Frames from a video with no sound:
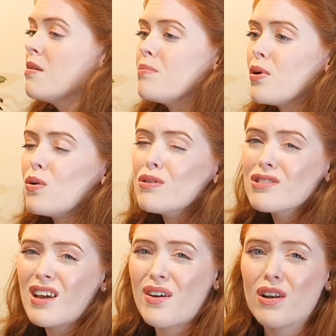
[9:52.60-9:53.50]
but
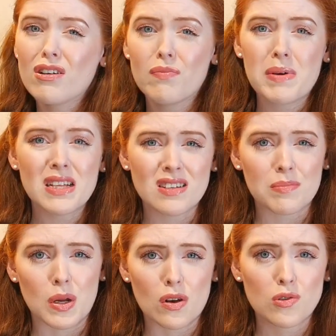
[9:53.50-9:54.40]
also a lot of building
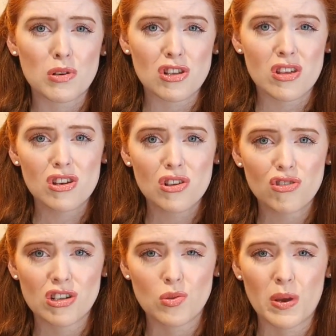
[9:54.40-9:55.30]
blocks, which are the
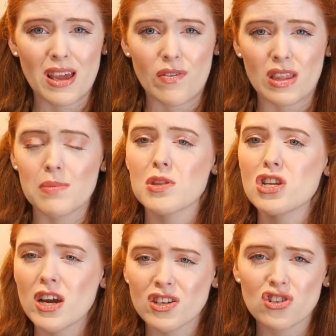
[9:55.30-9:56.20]
nutrients we're giving them, the
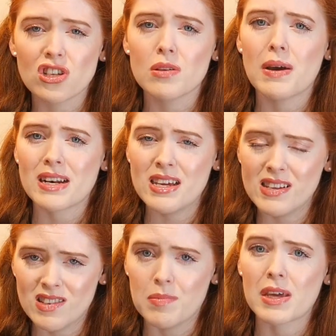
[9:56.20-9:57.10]
nitrogen, the
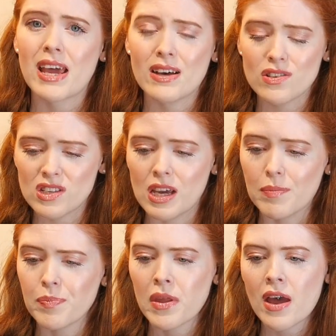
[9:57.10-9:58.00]
magnesium, the
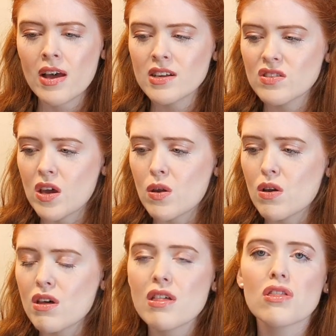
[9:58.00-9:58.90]
calcium. So
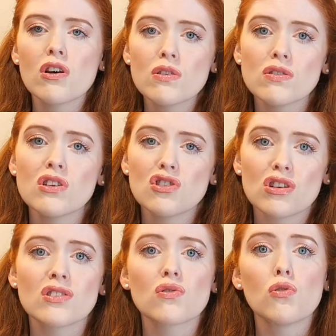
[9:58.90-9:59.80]
those
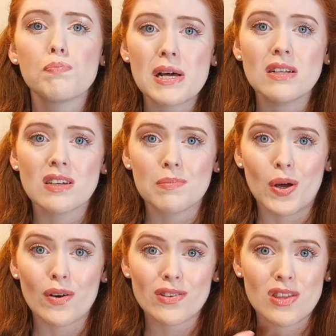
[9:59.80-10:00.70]
nutrients are all building
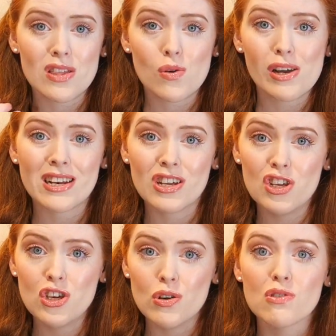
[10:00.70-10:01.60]
blocks that the orchid can
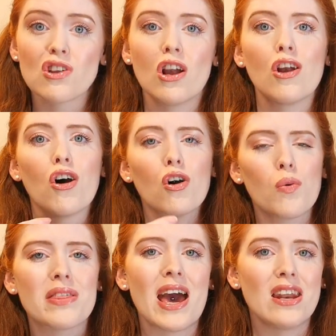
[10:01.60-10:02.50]
use along
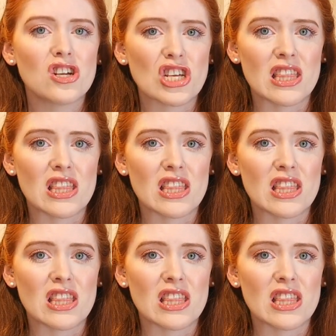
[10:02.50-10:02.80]
with energy